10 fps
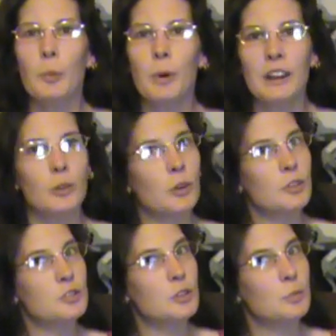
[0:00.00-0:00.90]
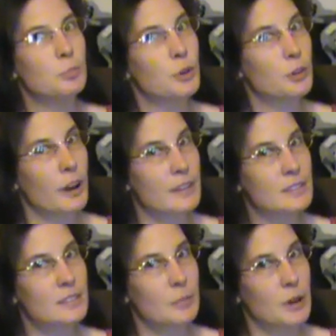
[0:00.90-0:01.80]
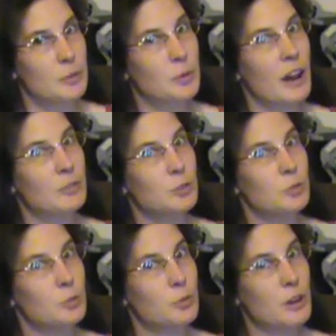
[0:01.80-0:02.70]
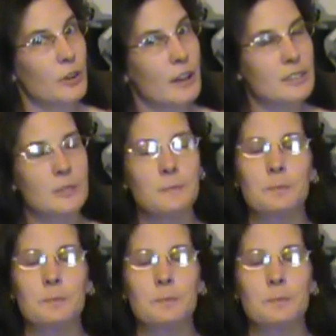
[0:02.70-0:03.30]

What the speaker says: But in order to progress, sometimes we have to regress.